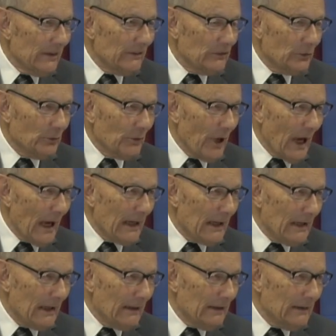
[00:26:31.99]
It's
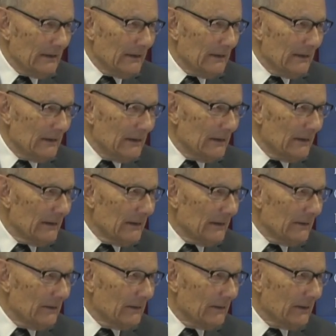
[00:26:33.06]
rotting.
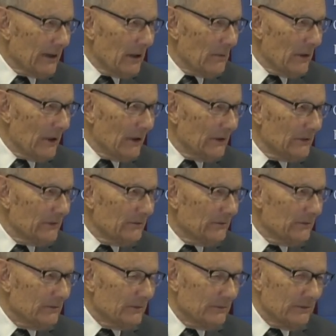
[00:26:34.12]
They're coming and
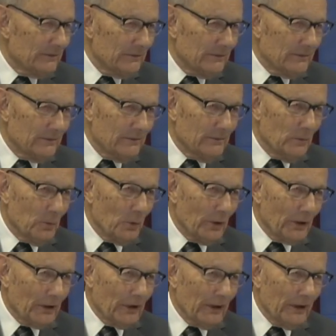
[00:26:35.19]

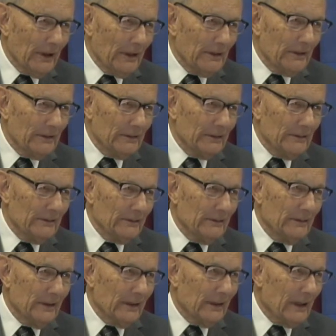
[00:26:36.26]
working on the
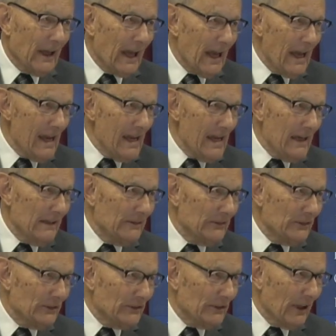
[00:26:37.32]

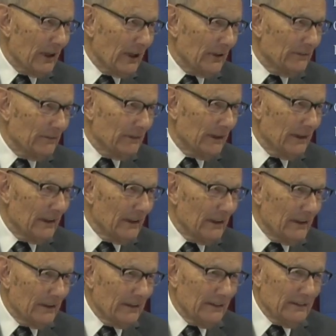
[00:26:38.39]
decaying stuff.
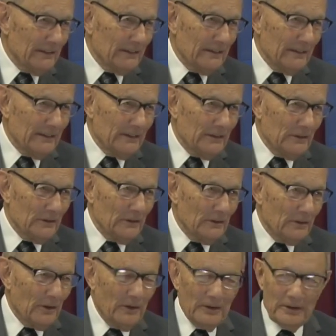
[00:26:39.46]
Uh,
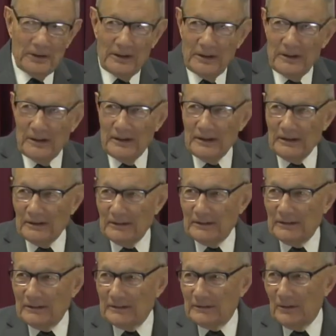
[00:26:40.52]
you, you uh,
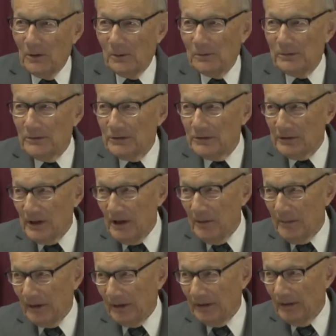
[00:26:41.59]
uh hold your
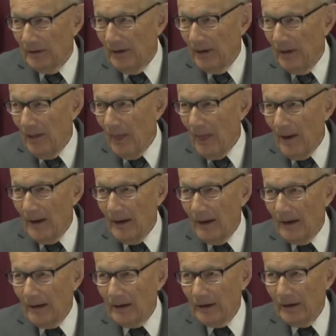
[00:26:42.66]
stomach.
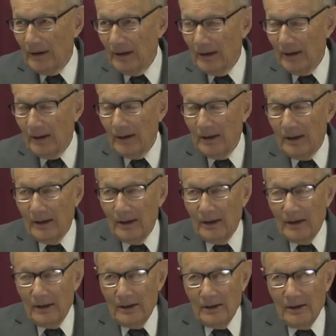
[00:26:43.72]
Uh,
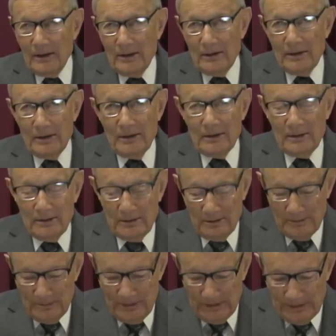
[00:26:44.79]

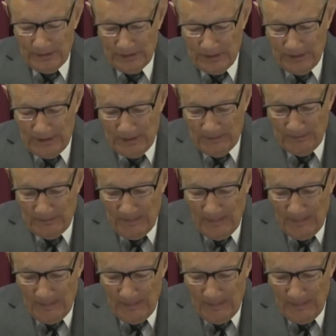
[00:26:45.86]
oh, mercy.